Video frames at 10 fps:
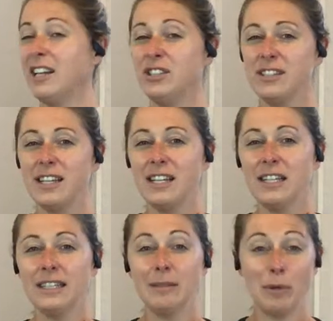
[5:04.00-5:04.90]
and just
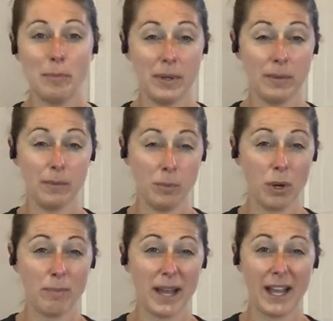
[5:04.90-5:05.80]
getting a little bit
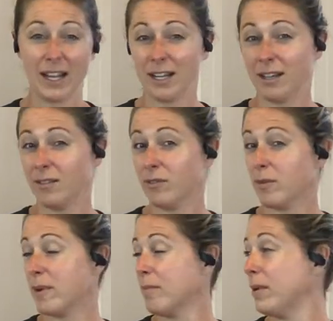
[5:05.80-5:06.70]
more bang
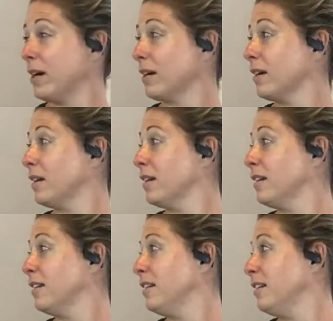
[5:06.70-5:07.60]
for my buck
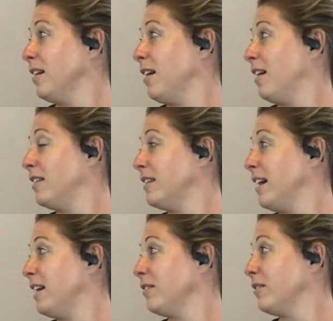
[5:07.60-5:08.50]
on
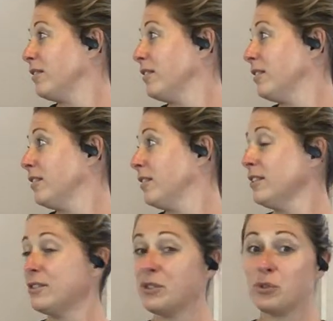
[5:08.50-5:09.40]
that
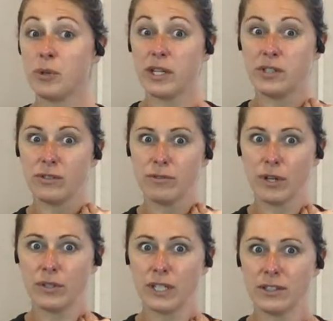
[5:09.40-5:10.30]
stretch of
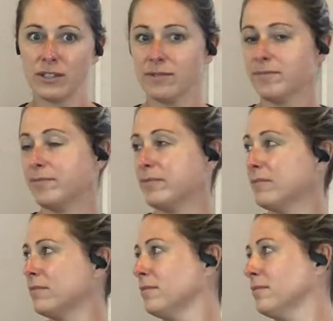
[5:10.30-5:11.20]
rotation,
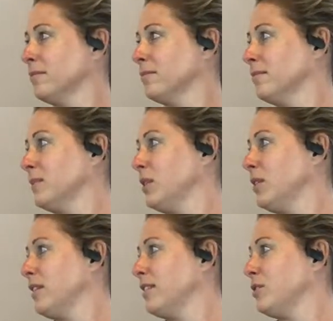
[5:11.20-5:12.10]

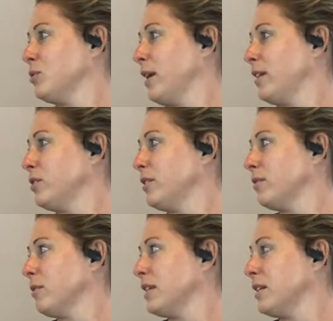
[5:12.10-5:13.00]
or the stretch that
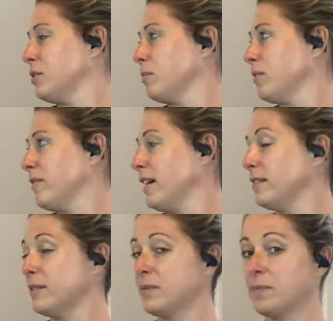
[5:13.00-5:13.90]
the rotation
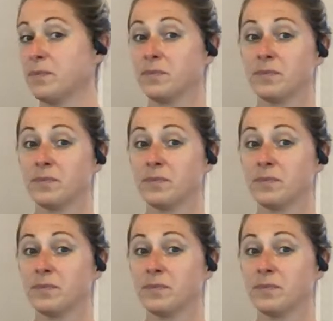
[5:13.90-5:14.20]
provides.